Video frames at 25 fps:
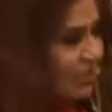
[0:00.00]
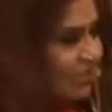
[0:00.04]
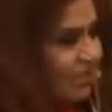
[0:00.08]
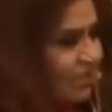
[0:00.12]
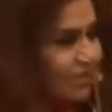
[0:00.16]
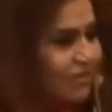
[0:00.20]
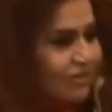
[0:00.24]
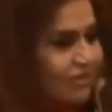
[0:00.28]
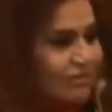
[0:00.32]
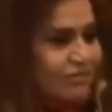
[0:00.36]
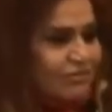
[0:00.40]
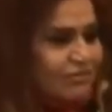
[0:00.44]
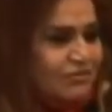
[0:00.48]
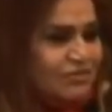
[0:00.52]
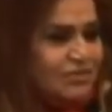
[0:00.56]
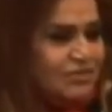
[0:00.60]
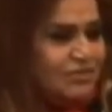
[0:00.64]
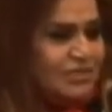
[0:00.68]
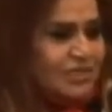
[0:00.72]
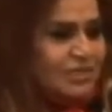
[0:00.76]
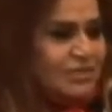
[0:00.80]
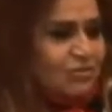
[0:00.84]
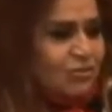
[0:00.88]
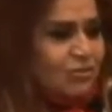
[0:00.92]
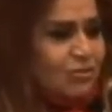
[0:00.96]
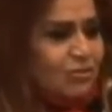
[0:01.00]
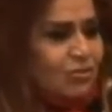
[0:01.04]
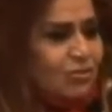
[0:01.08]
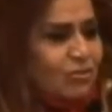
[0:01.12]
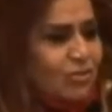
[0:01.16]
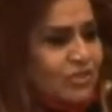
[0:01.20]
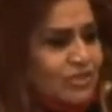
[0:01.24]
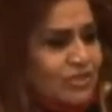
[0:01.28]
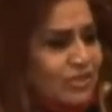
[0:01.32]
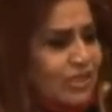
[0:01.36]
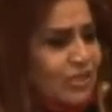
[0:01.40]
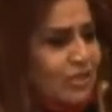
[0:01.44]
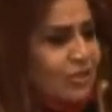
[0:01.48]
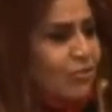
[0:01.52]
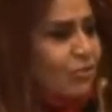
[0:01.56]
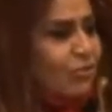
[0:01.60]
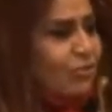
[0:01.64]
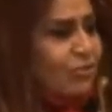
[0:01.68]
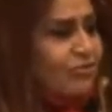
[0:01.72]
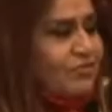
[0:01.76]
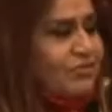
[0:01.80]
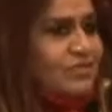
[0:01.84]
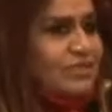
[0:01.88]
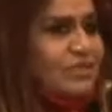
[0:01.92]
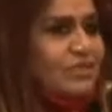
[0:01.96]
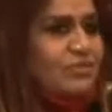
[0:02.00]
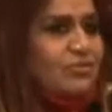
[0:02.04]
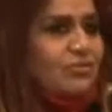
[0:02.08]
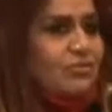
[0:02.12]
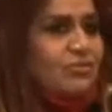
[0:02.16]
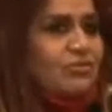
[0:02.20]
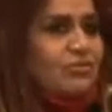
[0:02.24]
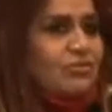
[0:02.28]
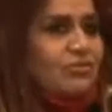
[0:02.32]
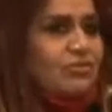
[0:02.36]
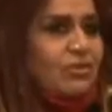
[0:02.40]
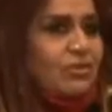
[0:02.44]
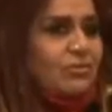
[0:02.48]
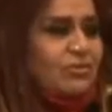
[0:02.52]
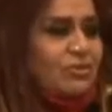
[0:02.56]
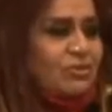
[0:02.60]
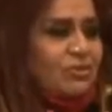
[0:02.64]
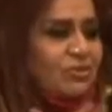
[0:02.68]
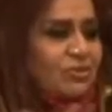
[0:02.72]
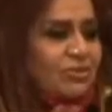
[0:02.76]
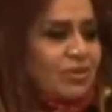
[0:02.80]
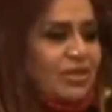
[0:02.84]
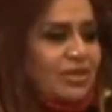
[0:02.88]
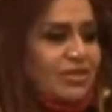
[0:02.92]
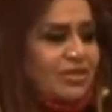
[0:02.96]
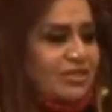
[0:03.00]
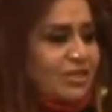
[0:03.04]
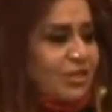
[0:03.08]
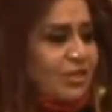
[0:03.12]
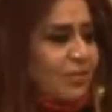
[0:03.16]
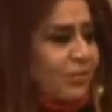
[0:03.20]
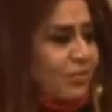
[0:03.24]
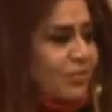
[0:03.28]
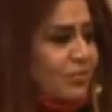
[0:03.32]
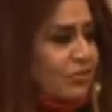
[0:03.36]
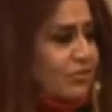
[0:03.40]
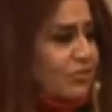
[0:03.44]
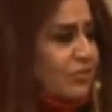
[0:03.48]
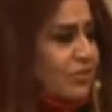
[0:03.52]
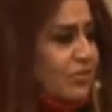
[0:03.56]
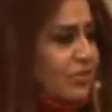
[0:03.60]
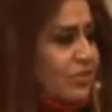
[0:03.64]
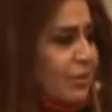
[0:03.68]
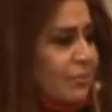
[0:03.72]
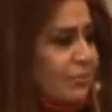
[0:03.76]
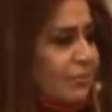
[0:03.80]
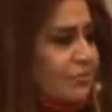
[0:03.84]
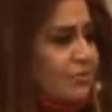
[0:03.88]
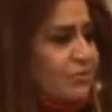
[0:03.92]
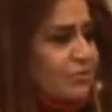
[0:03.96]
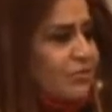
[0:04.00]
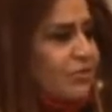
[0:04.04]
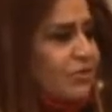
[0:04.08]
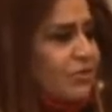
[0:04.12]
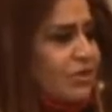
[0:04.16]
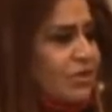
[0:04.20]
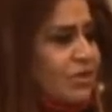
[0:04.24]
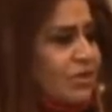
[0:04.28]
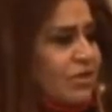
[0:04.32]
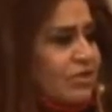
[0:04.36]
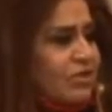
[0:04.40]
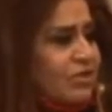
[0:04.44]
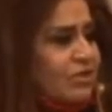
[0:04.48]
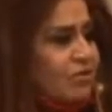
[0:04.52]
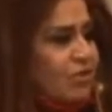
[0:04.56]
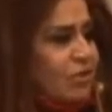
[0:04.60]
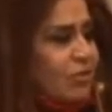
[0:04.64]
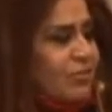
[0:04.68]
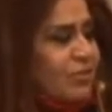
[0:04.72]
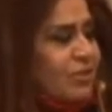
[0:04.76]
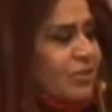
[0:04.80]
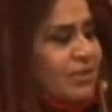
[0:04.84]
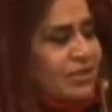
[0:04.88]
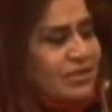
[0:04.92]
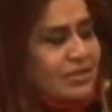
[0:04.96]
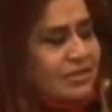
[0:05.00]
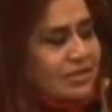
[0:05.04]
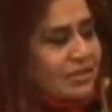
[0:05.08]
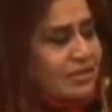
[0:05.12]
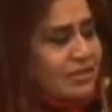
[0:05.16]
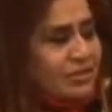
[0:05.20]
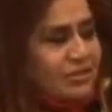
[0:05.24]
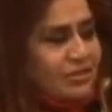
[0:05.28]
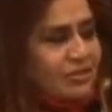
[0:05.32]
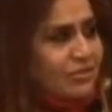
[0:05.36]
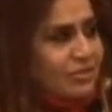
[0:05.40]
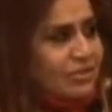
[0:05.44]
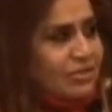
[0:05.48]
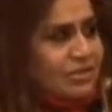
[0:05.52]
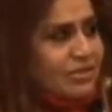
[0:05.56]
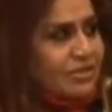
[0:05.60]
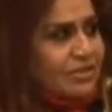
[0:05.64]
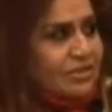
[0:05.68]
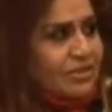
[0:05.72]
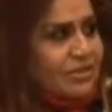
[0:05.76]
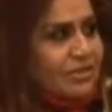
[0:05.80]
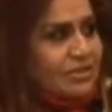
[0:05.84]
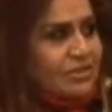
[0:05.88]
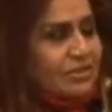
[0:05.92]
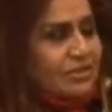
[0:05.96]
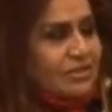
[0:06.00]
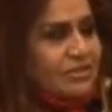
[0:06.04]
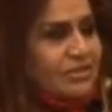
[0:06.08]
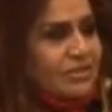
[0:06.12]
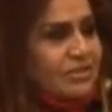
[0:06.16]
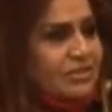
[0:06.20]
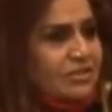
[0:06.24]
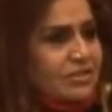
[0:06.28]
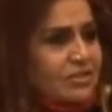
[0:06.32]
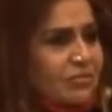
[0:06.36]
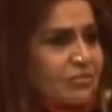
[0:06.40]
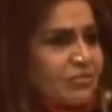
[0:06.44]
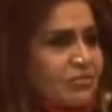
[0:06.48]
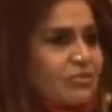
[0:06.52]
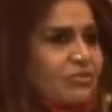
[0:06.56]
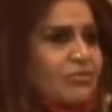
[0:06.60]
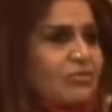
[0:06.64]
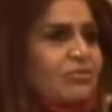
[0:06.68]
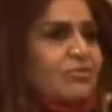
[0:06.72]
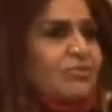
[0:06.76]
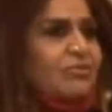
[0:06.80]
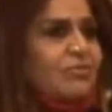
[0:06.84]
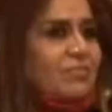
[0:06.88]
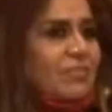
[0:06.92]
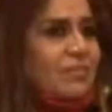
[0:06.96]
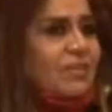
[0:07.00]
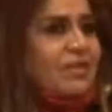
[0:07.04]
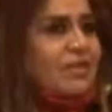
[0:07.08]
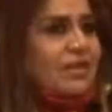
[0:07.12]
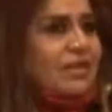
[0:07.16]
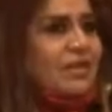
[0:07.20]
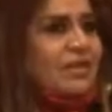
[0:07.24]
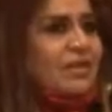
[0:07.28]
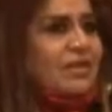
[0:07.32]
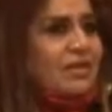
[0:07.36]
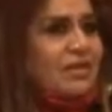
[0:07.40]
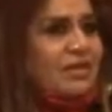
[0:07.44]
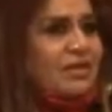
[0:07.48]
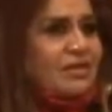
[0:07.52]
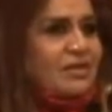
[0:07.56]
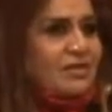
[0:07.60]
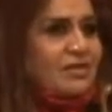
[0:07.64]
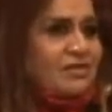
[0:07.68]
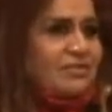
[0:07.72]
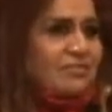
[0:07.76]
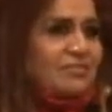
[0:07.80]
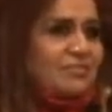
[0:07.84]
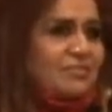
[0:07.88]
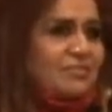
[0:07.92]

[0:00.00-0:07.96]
You know, if he said don't go, I still go. If he said don't jump into the well, I still jump. So stopping. They knew that this, she's a you know uh,